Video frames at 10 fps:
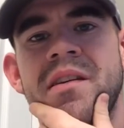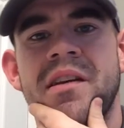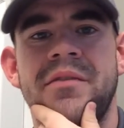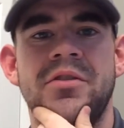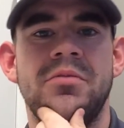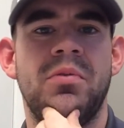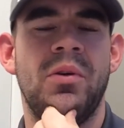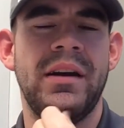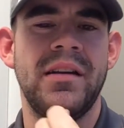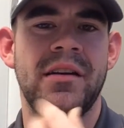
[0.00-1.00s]
kind of
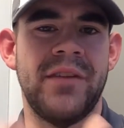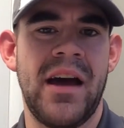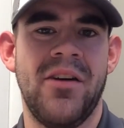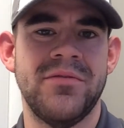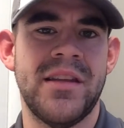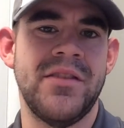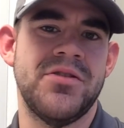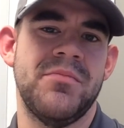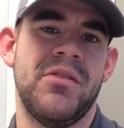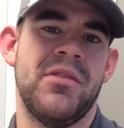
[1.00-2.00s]
viewpoint of how things
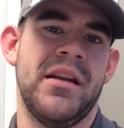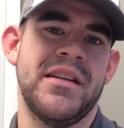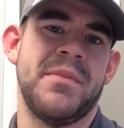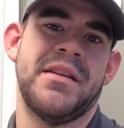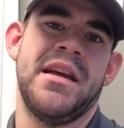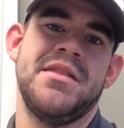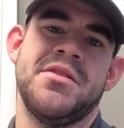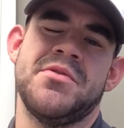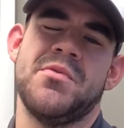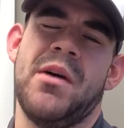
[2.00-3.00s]
should be run
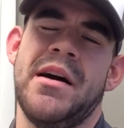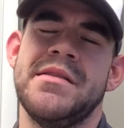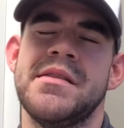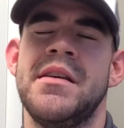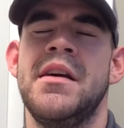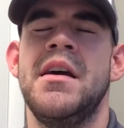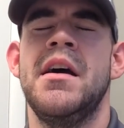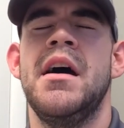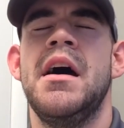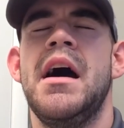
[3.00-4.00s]
expectations wise,
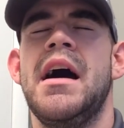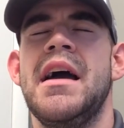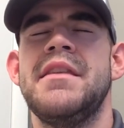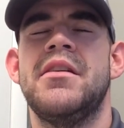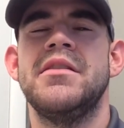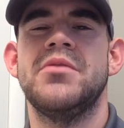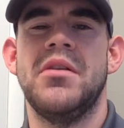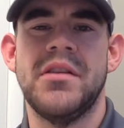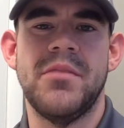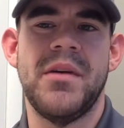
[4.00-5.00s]
and then also a
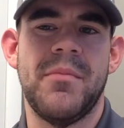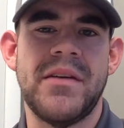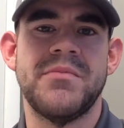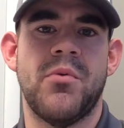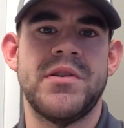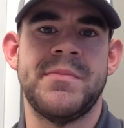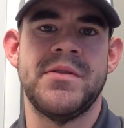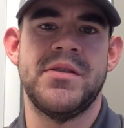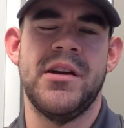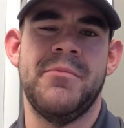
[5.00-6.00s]
little bit about
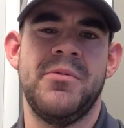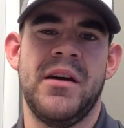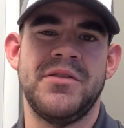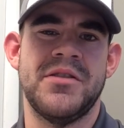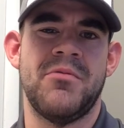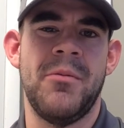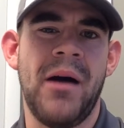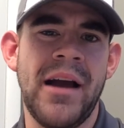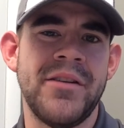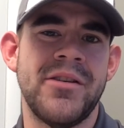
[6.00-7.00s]
sportsmanship. Just a
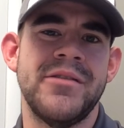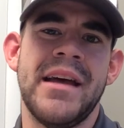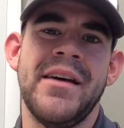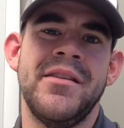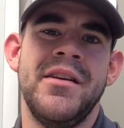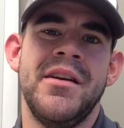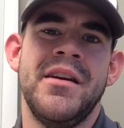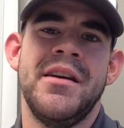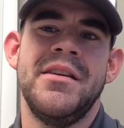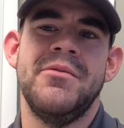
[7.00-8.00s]
reminder that
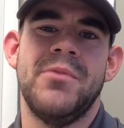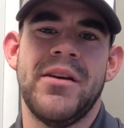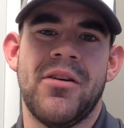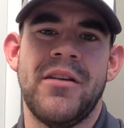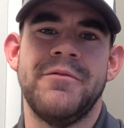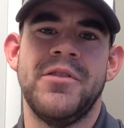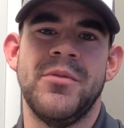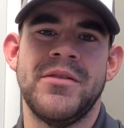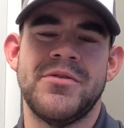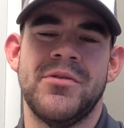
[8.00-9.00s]
we are
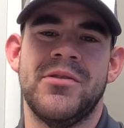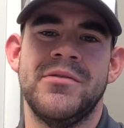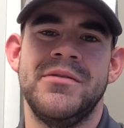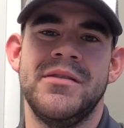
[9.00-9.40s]
influential.